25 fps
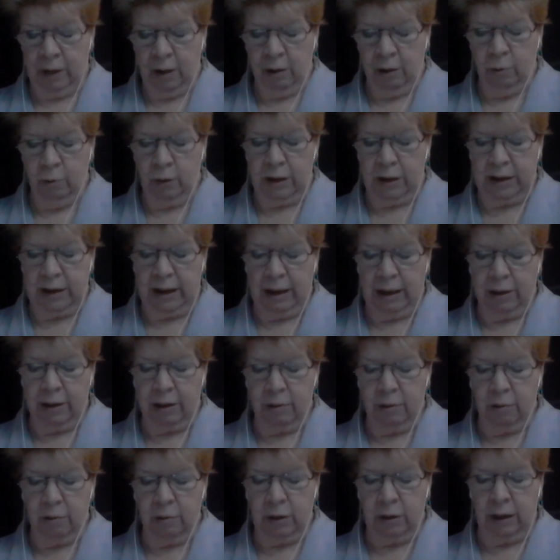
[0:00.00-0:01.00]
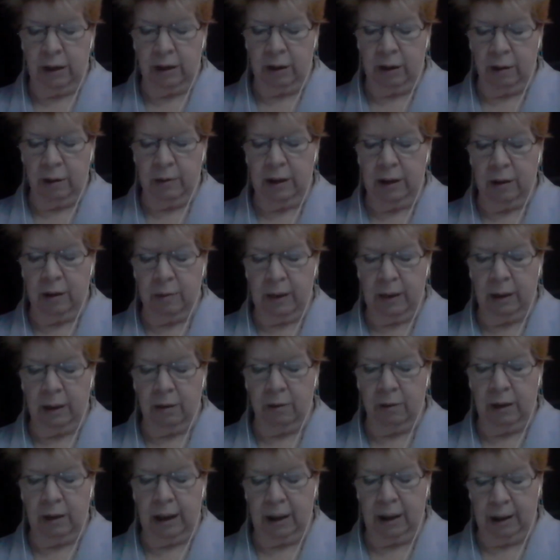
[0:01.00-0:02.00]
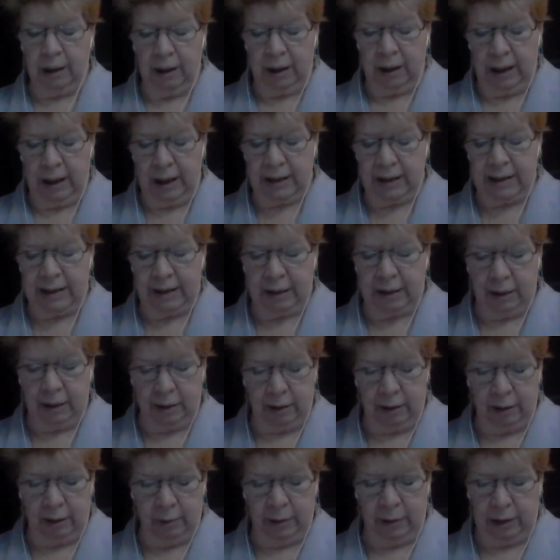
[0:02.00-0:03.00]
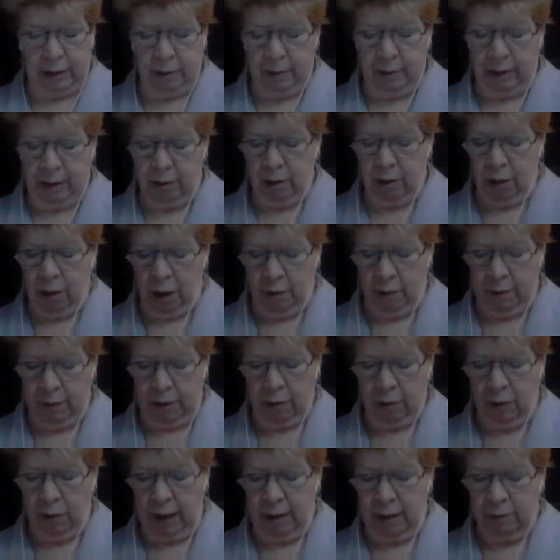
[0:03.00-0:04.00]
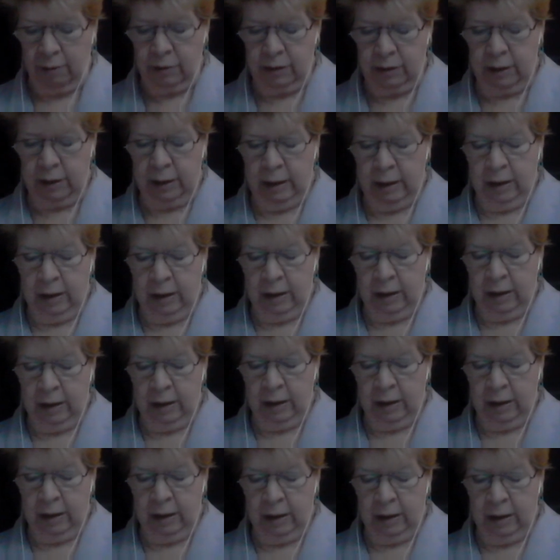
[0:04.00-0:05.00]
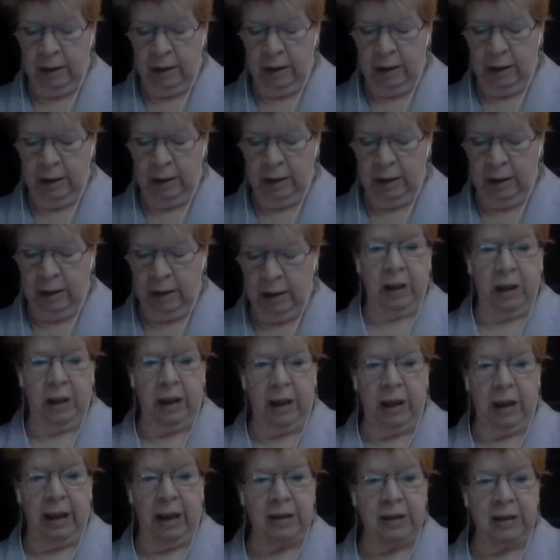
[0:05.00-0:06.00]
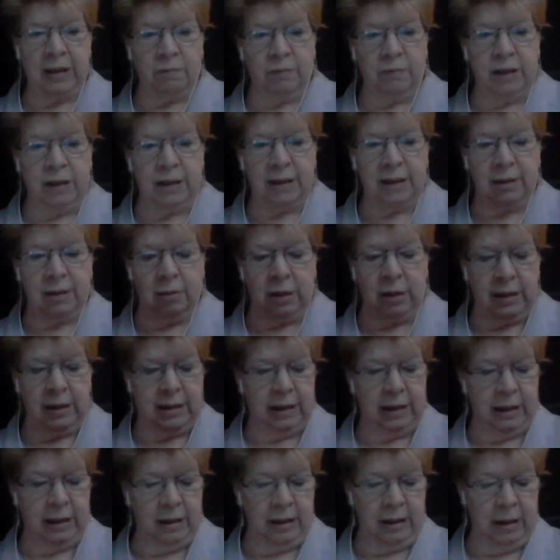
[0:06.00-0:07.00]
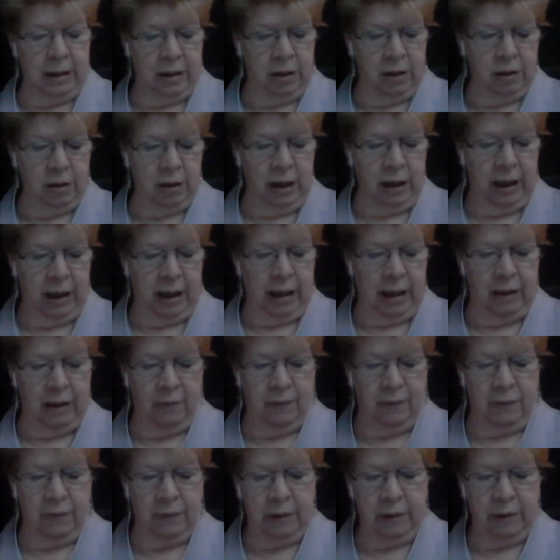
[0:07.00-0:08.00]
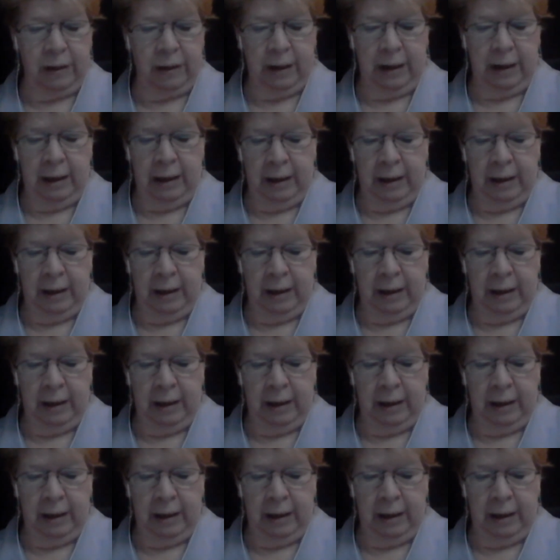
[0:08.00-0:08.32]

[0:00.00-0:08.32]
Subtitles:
will tell you a little bit about AAS and a little bit about Common Ground as a resource. And then you'll have,